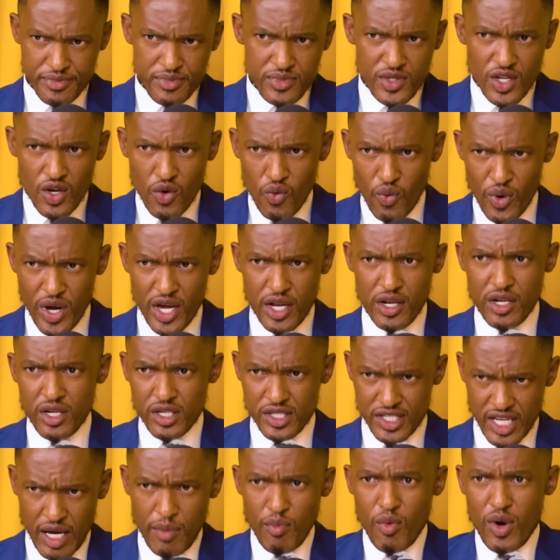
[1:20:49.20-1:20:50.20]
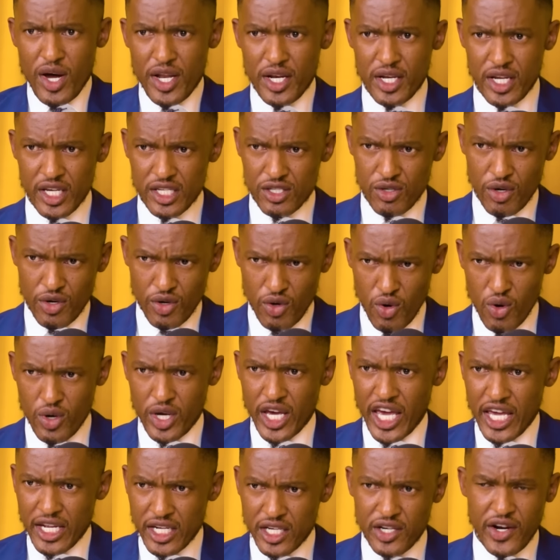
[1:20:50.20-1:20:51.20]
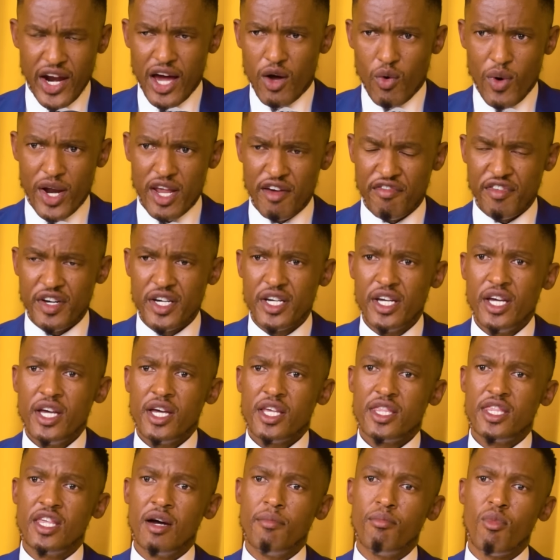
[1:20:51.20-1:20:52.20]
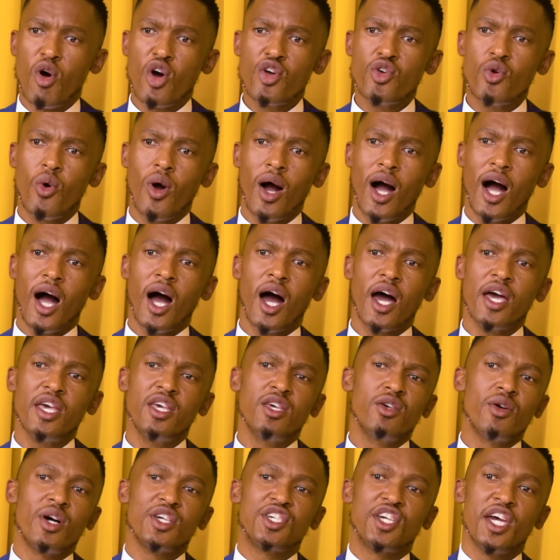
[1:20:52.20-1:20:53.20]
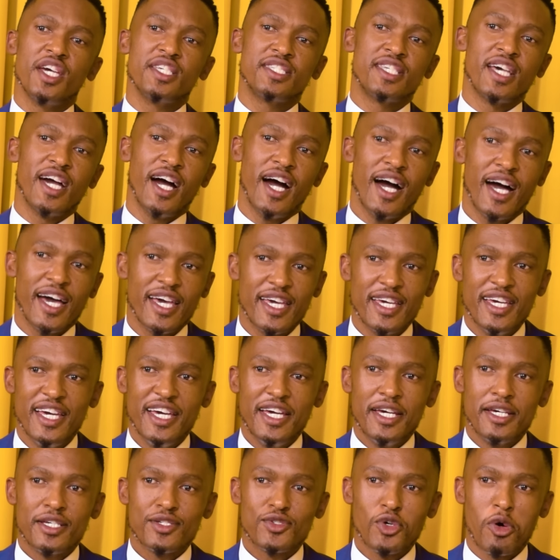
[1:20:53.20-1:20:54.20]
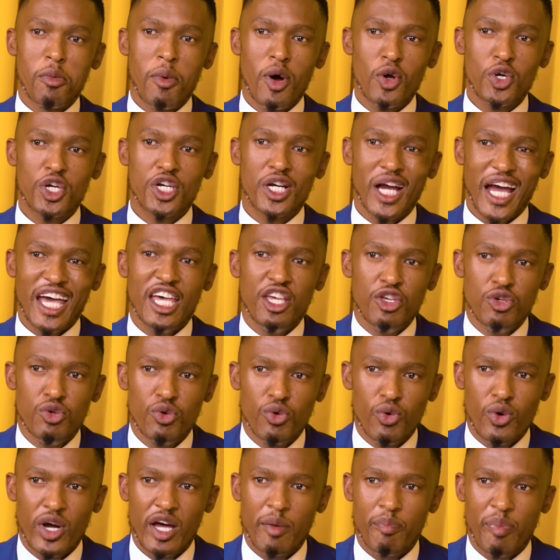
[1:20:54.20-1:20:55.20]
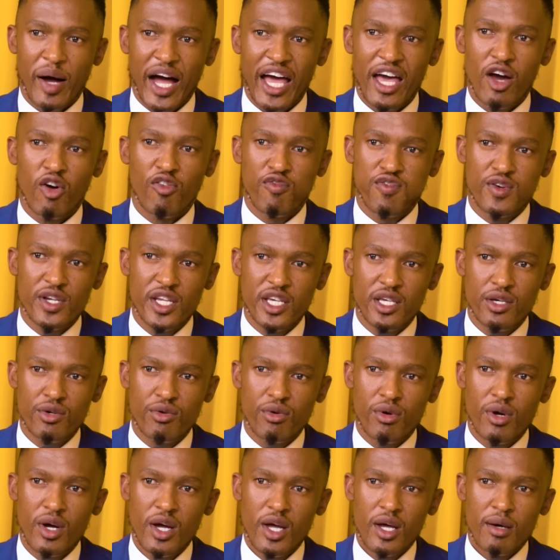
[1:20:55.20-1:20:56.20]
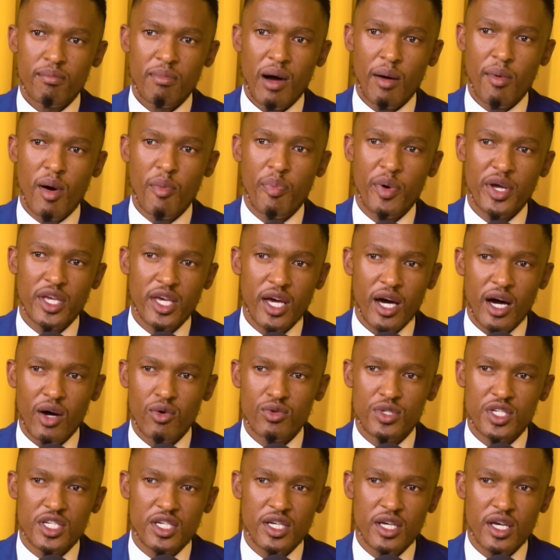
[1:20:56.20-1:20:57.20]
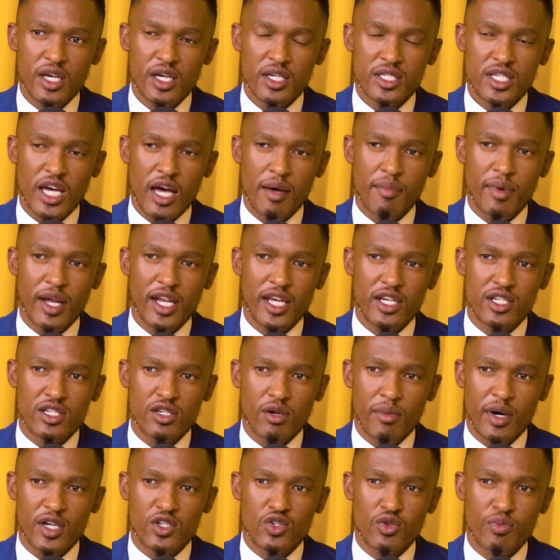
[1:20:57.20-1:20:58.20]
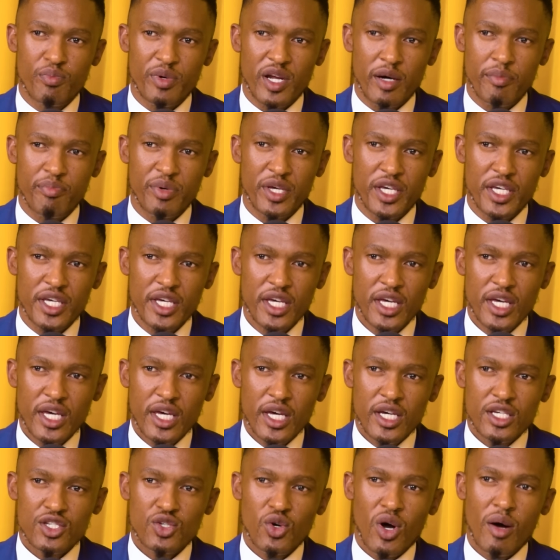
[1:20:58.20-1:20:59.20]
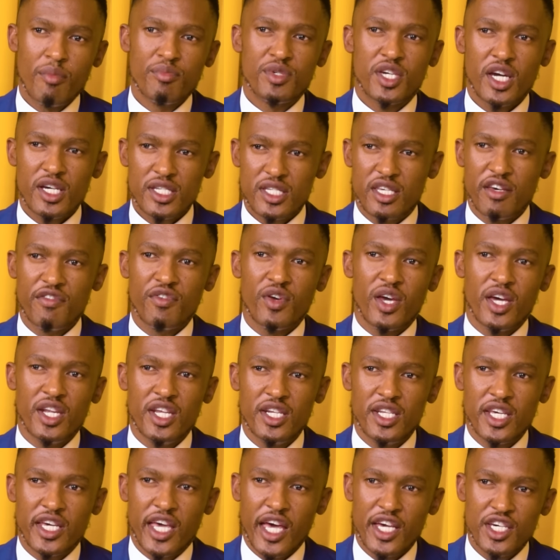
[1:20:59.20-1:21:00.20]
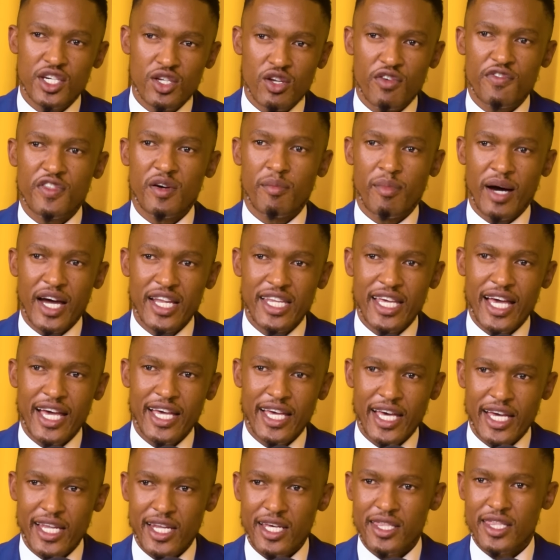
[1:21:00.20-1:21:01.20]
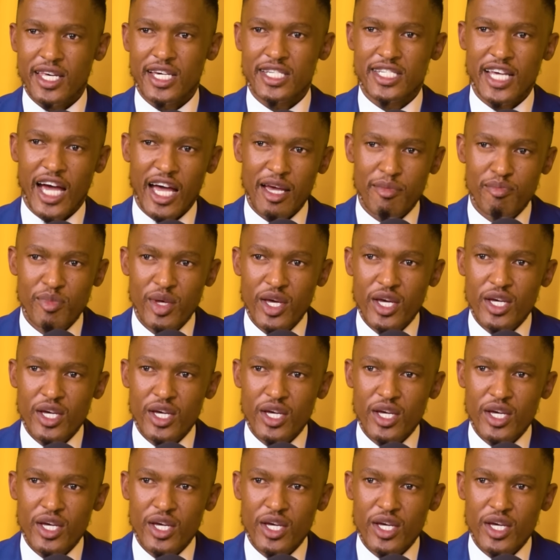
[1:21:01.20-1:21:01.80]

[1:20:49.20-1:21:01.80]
When someone is on cocaine, crack, whatever, the more you are high, you are chasing high. So more shy you, funny you. Baba penny out, time a little about two prapi. So I'm just giving you an indication of the money I had at that time.